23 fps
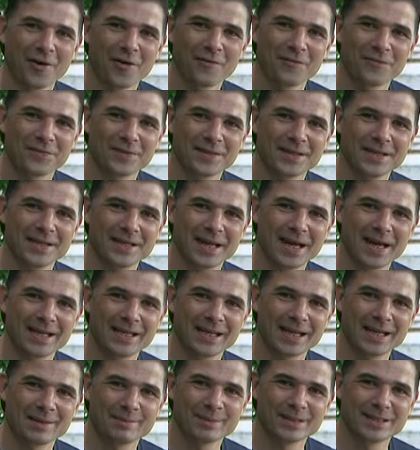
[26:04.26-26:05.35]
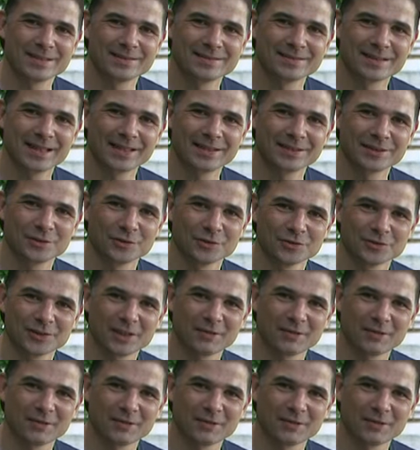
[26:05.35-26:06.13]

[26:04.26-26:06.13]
of the anemone's tentacles.